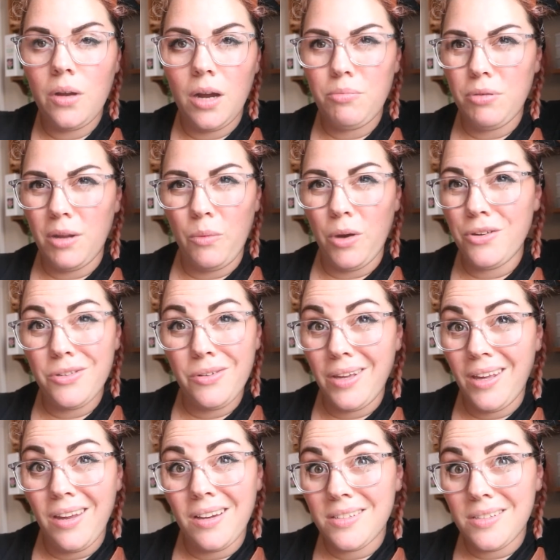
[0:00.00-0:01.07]
I probably won't do it
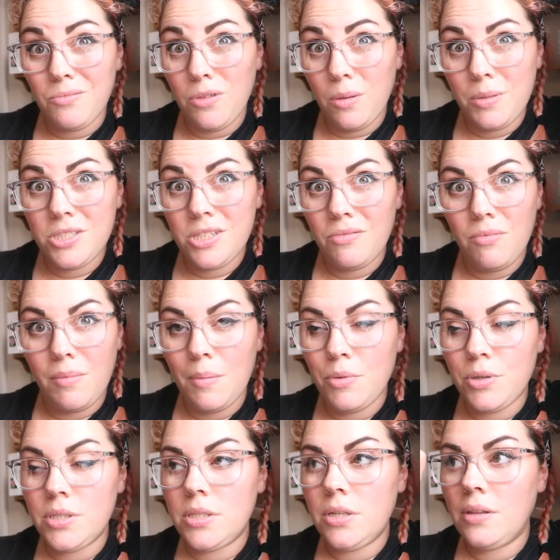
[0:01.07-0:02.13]
here because I'm rubbish at
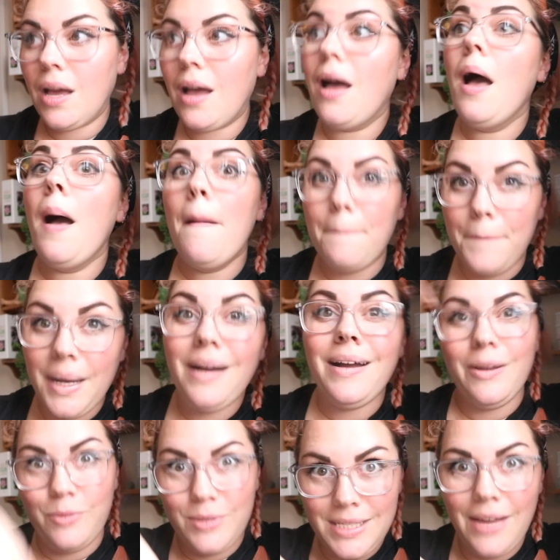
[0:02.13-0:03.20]
remembering to do that, but
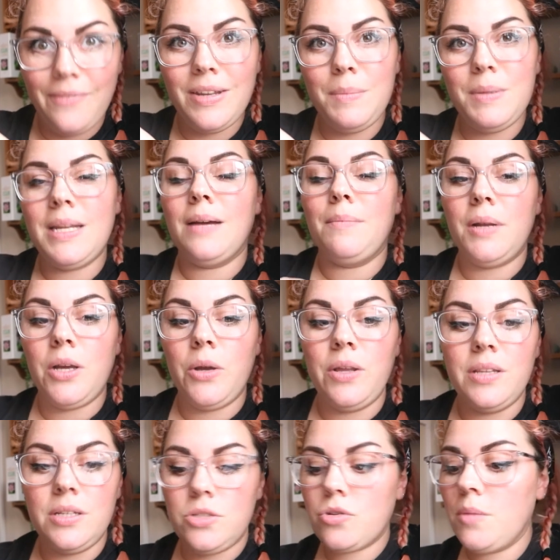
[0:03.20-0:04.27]
it will definitely be down below
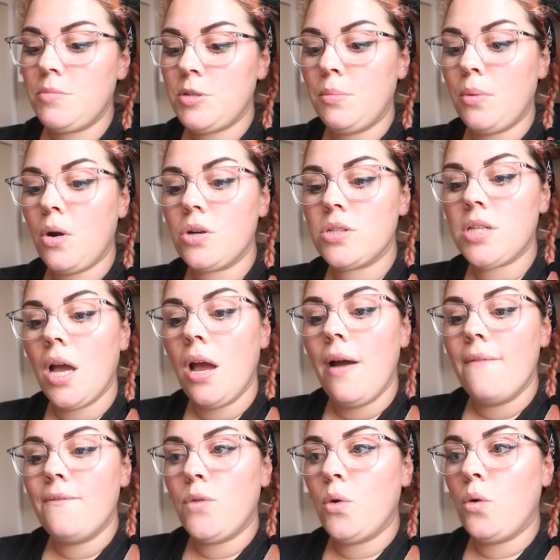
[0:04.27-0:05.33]
in the description box
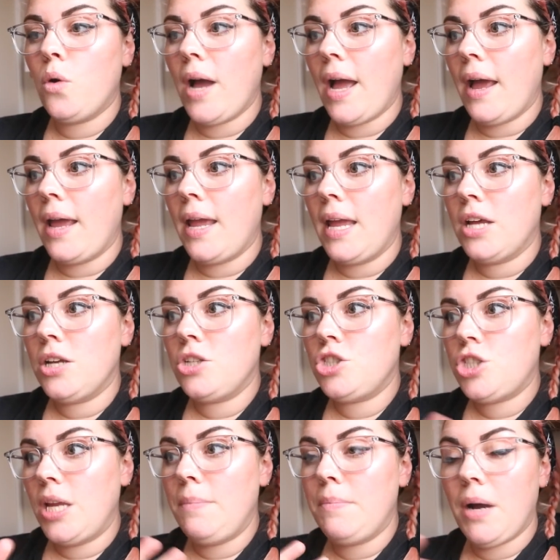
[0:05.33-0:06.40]
for a
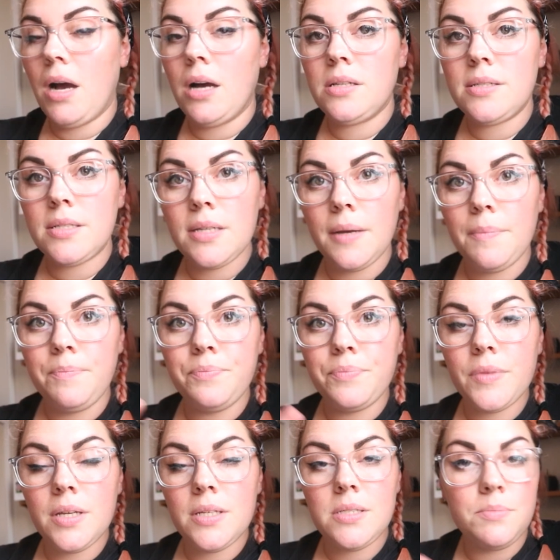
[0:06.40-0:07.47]
sheet mask
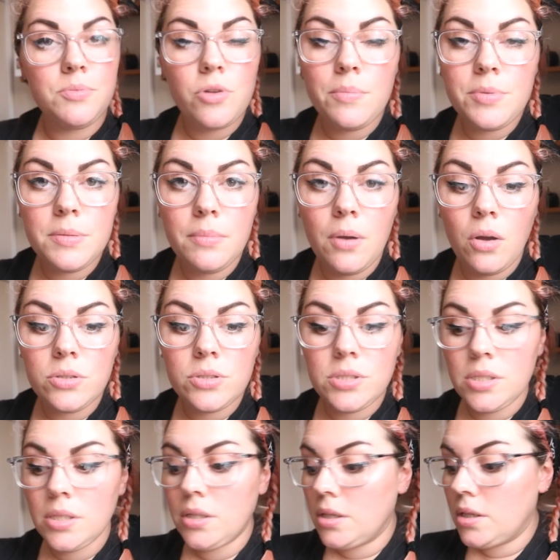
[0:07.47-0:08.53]
subscription box.
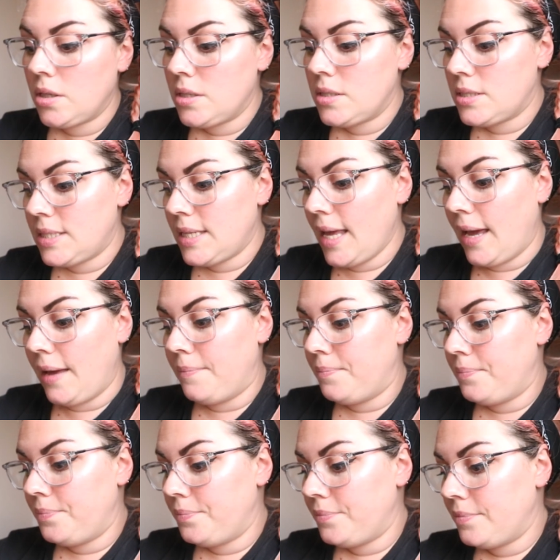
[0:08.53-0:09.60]
So yeah,
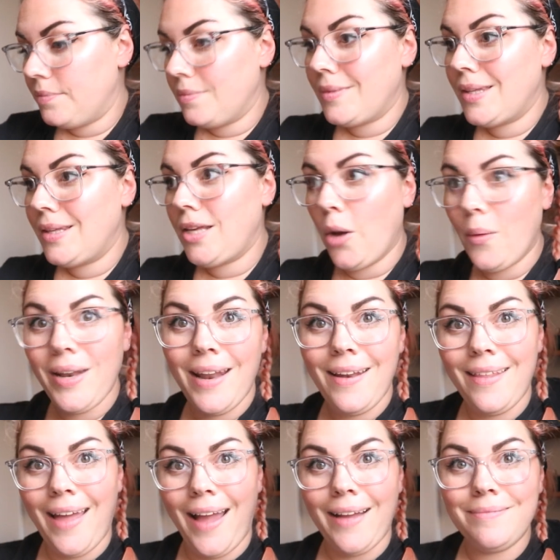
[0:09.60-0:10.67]
going
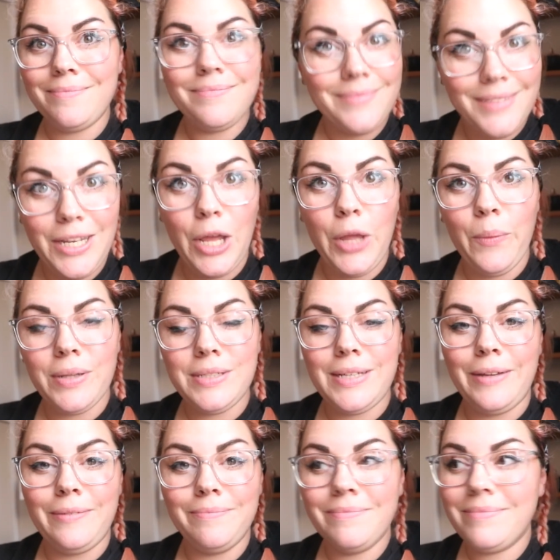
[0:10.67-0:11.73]
into that, you know you want
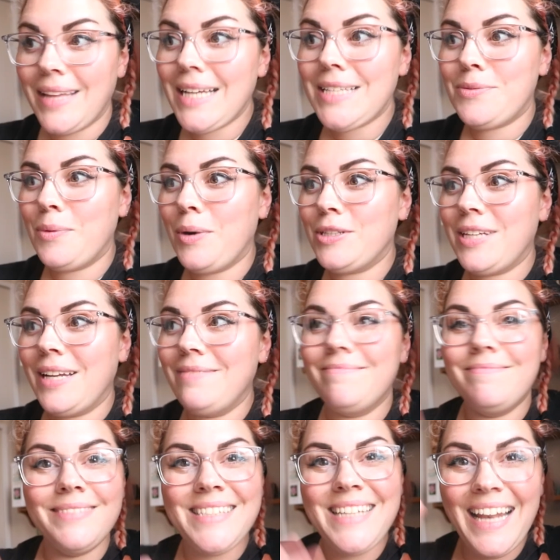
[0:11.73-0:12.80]
to. Thanks for
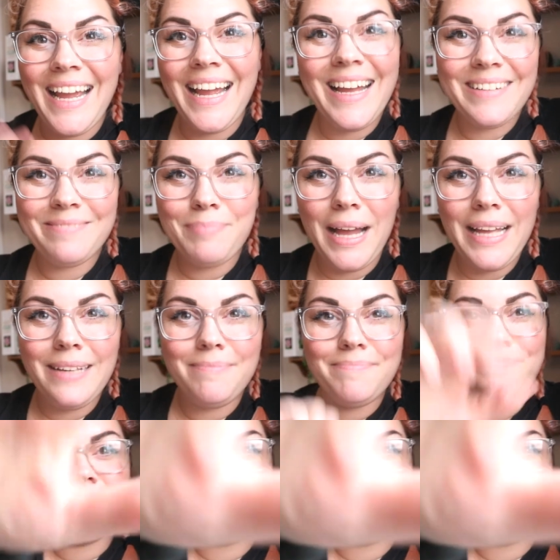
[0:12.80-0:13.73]
watching. See you later. Bye.